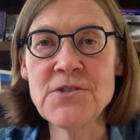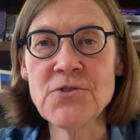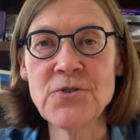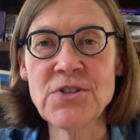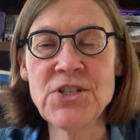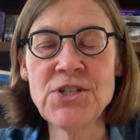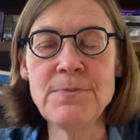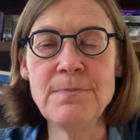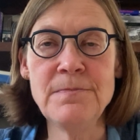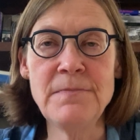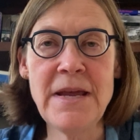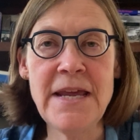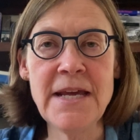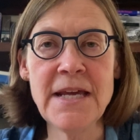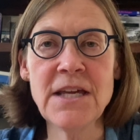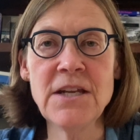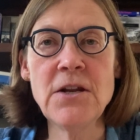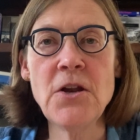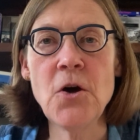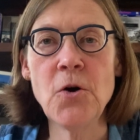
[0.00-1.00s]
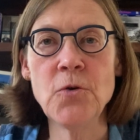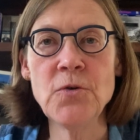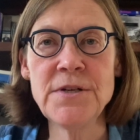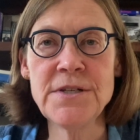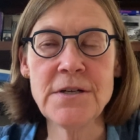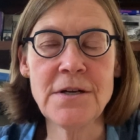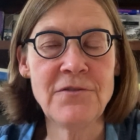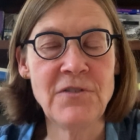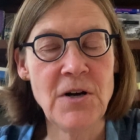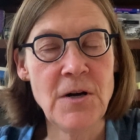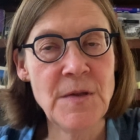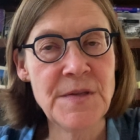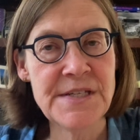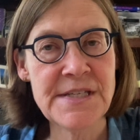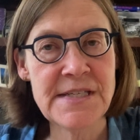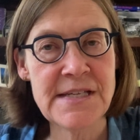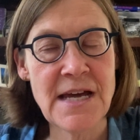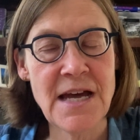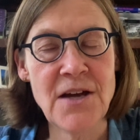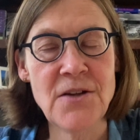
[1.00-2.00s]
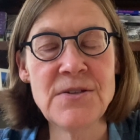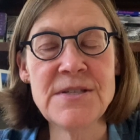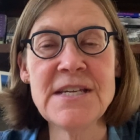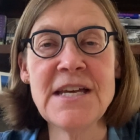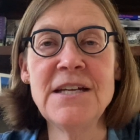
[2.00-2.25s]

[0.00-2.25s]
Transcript: So make a note of all the sounds,